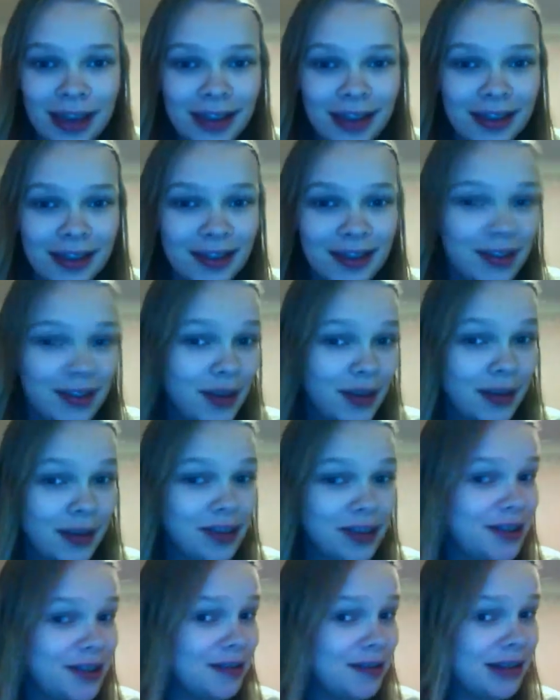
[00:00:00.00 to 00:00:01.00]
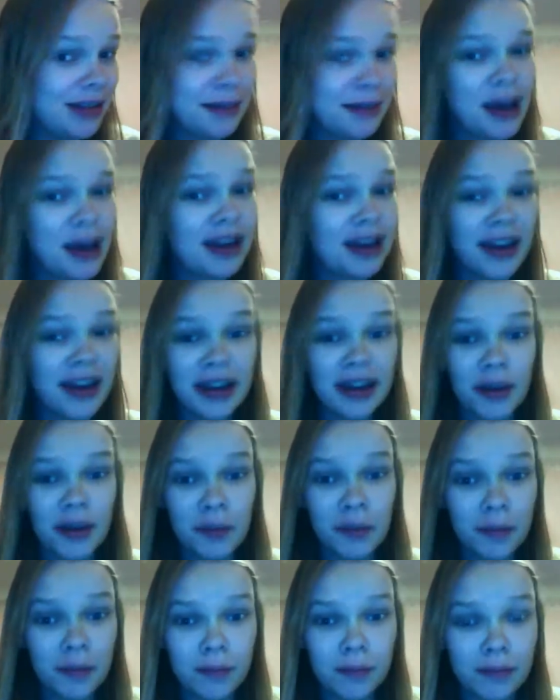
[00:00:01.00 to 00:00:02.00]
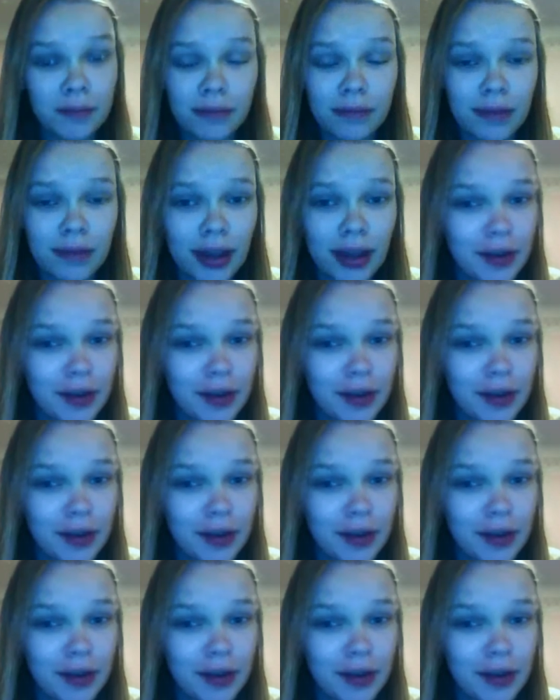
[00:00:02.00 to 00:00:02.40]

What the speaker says: So this is really bad. I